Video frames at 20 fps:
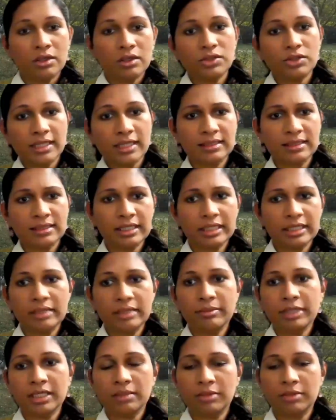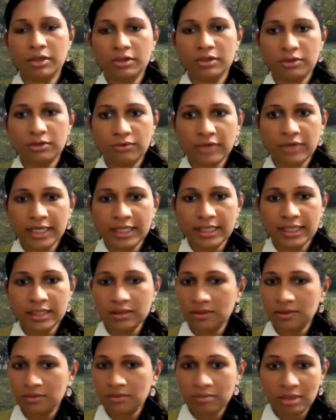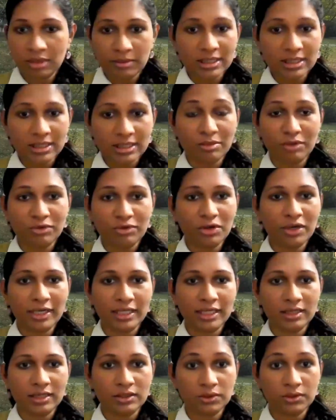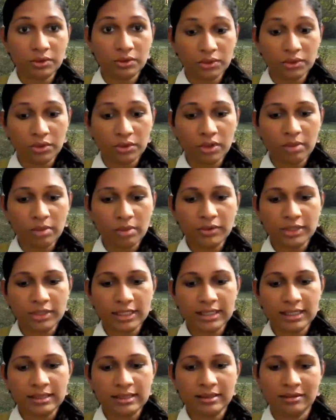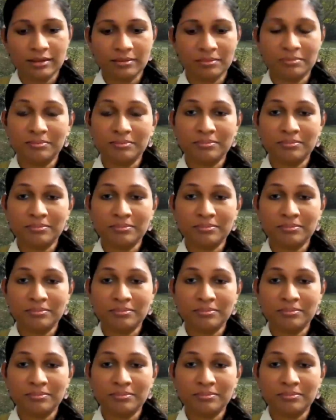Could you tell us a little bit about the findings? Maybe some of our audience don't know about it.